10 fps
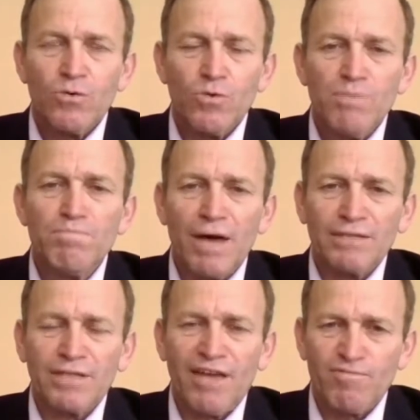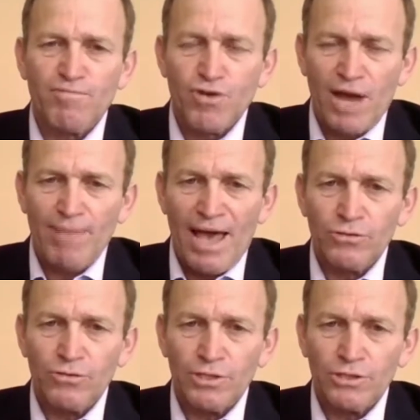we must have
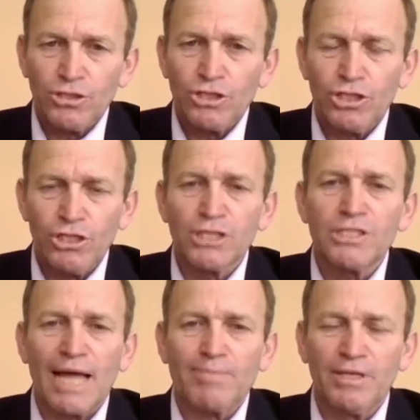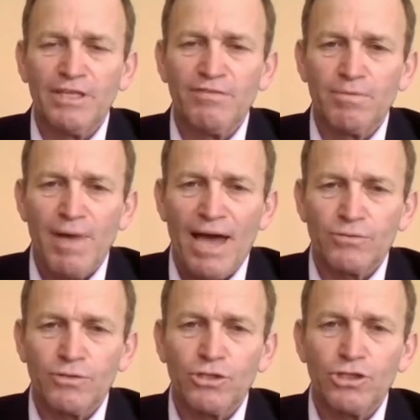boundaries. She does not believe in
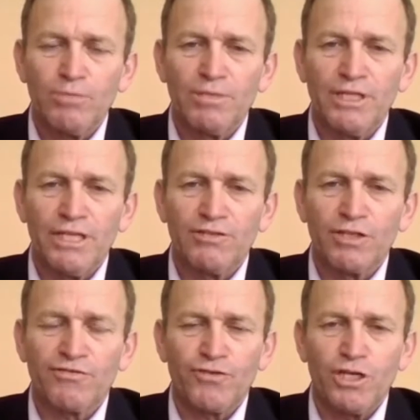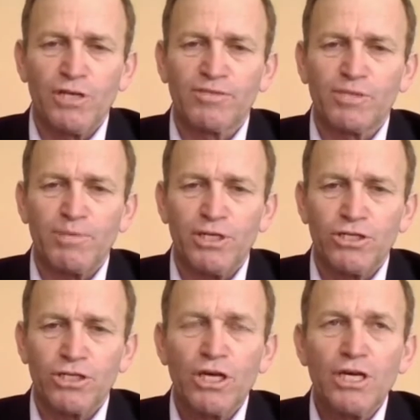boundaries. She believes that freedom of
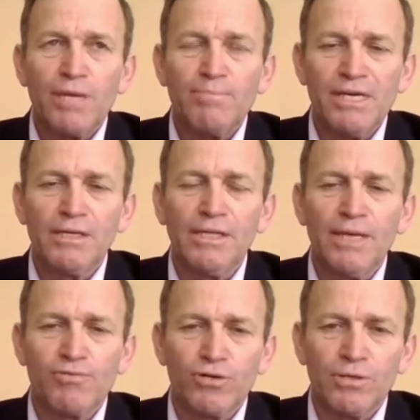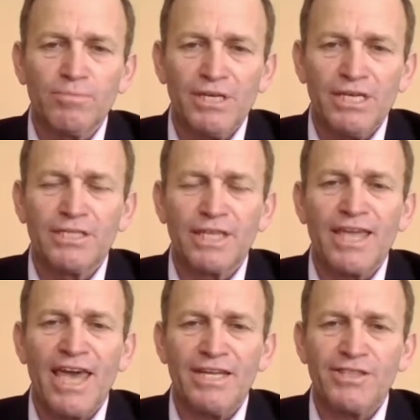speech and being liberal means
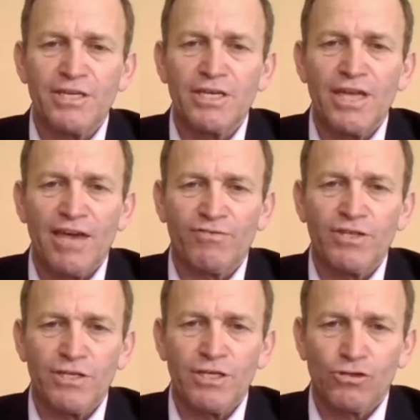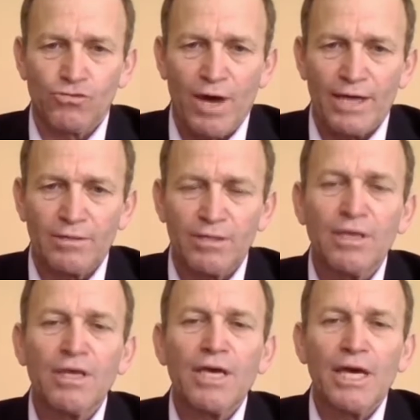that anything and everything is right.
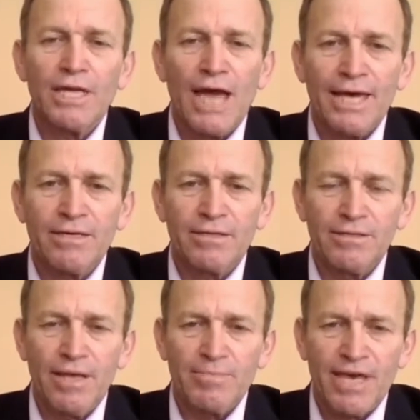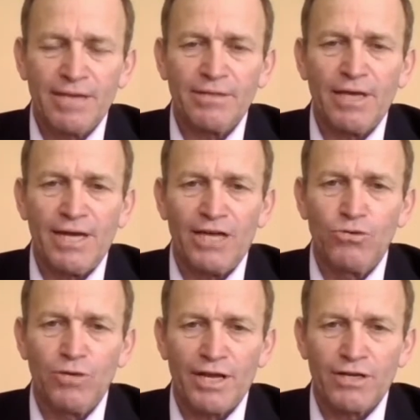And I condemn that, and I
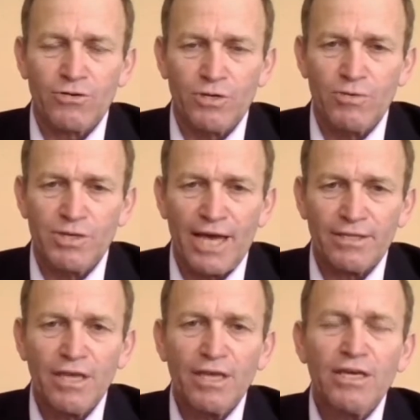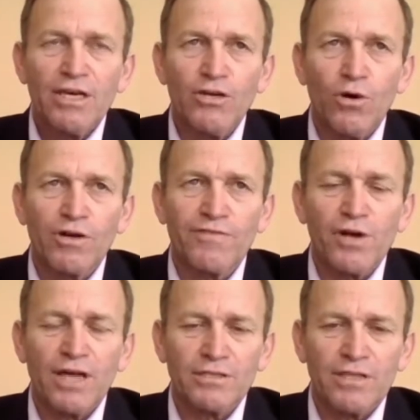do not agree with that. In order
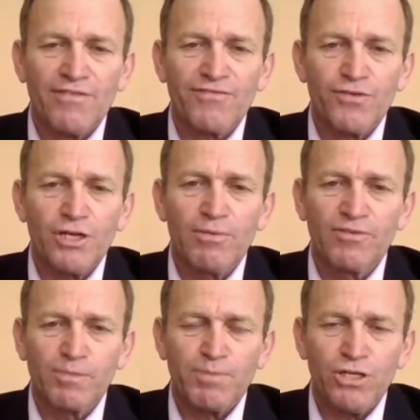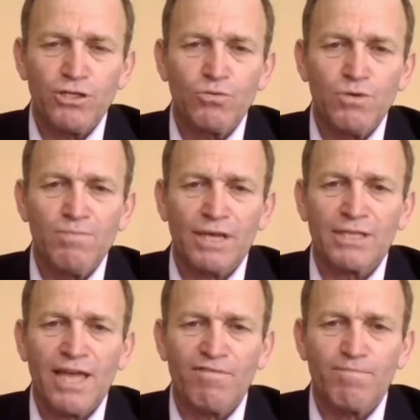for us to have freedom of speech, we
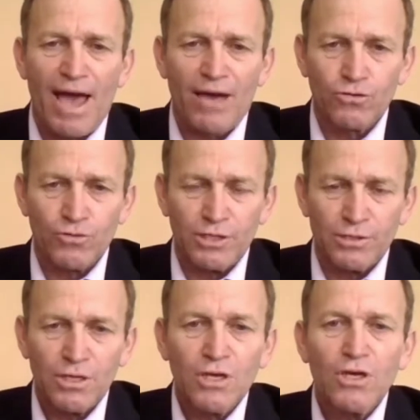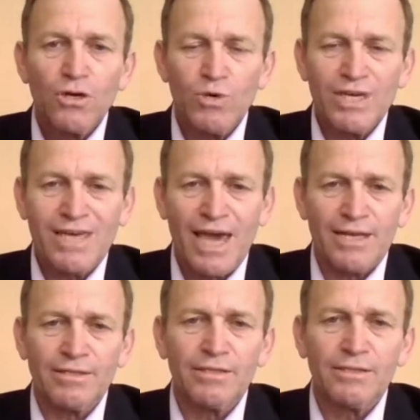must have boundaries. We
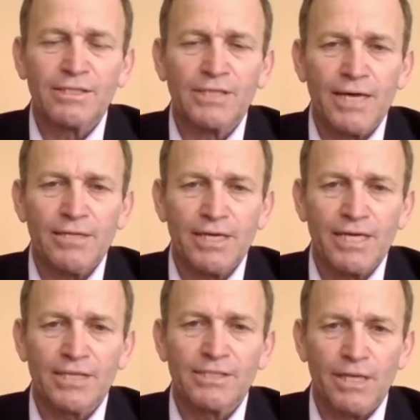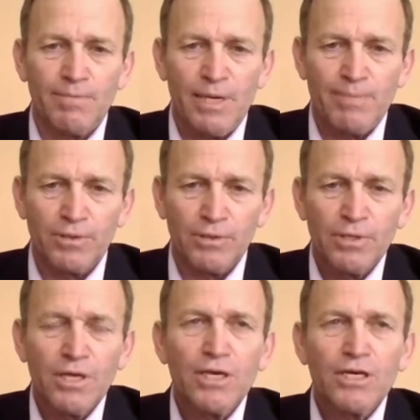cannot incite against a people.
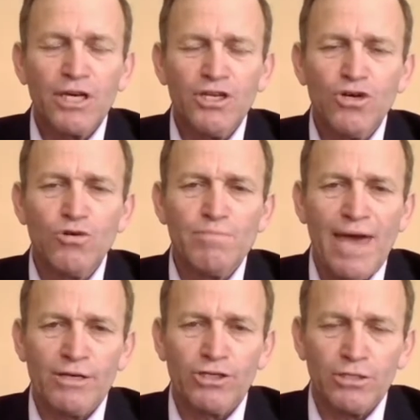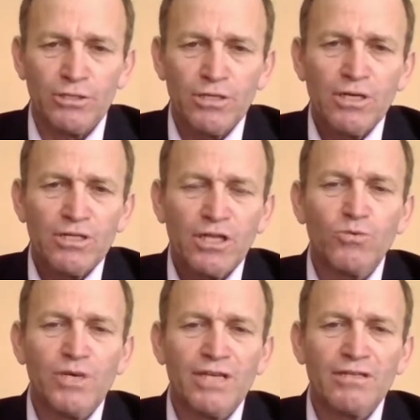Can you imagine
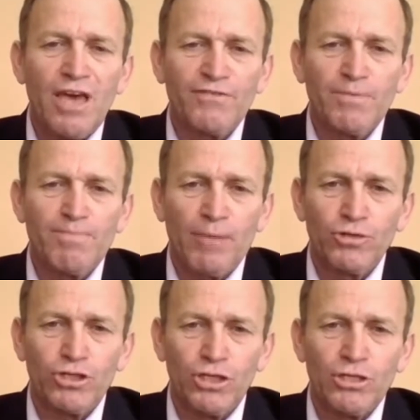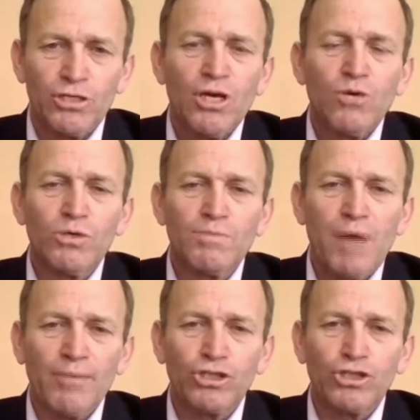that we at Geffen Publishing would
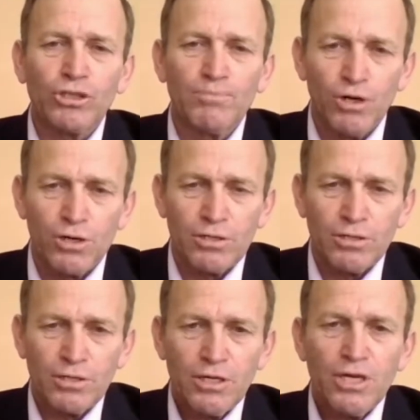publish a book